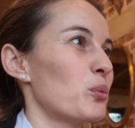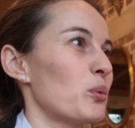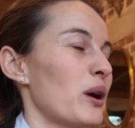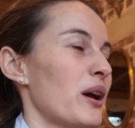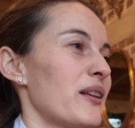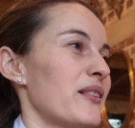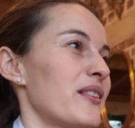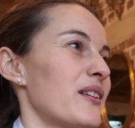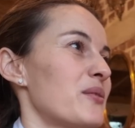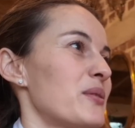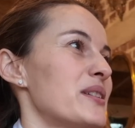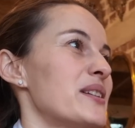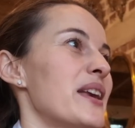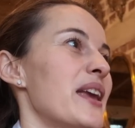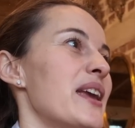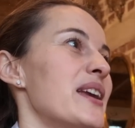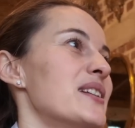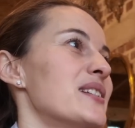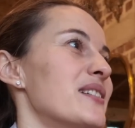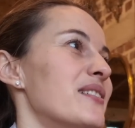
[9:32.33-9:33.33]
and the
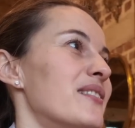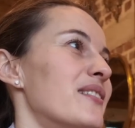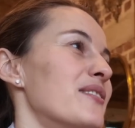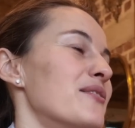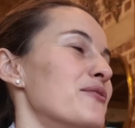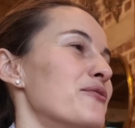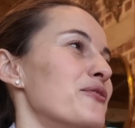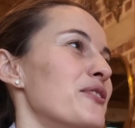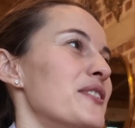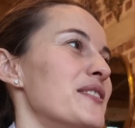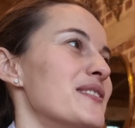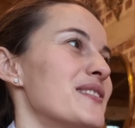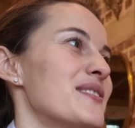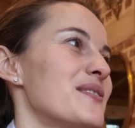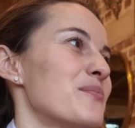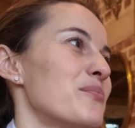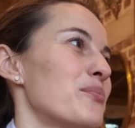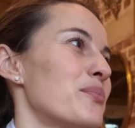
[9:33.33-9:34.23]
radiator fits